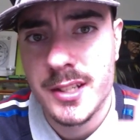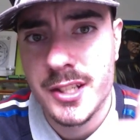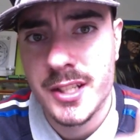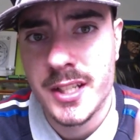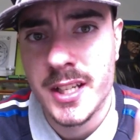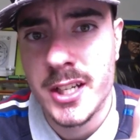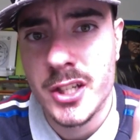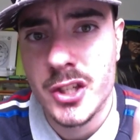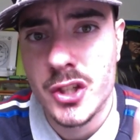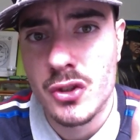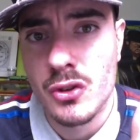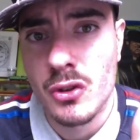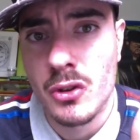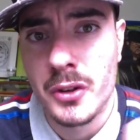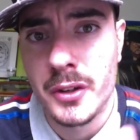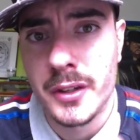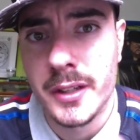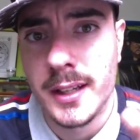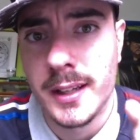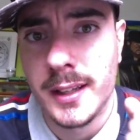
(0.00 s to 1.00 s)
Stay
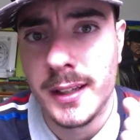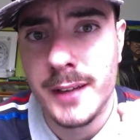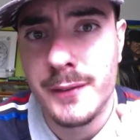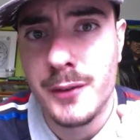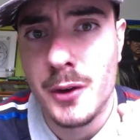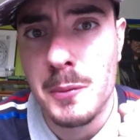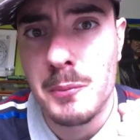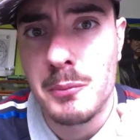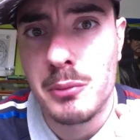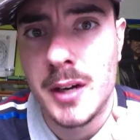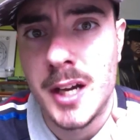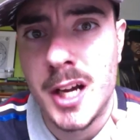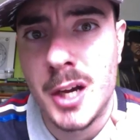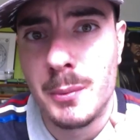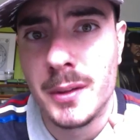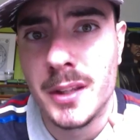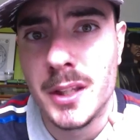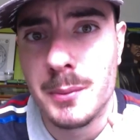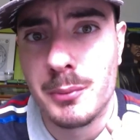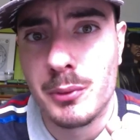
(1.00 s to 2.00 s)
strong, live on
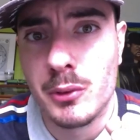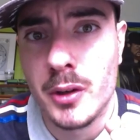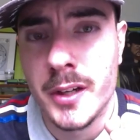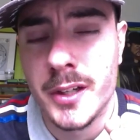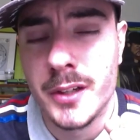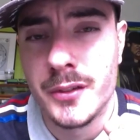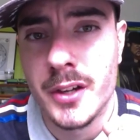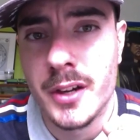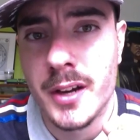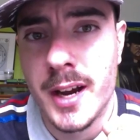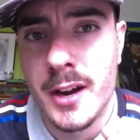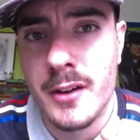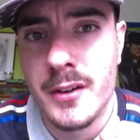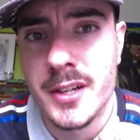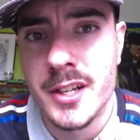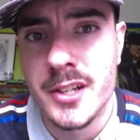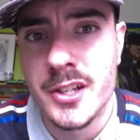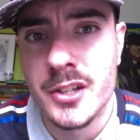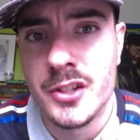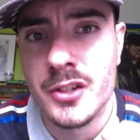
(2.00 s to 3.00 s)
proud with the pride of your
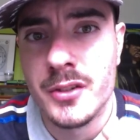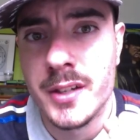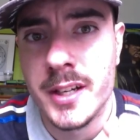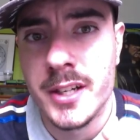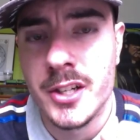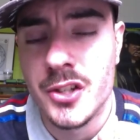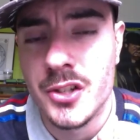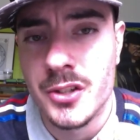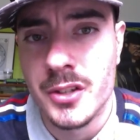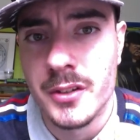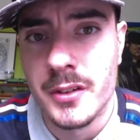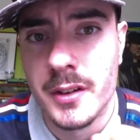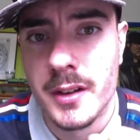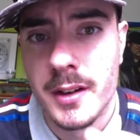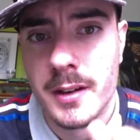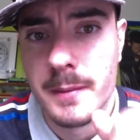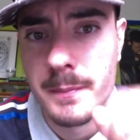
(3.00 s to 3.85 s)
heritage and your nation.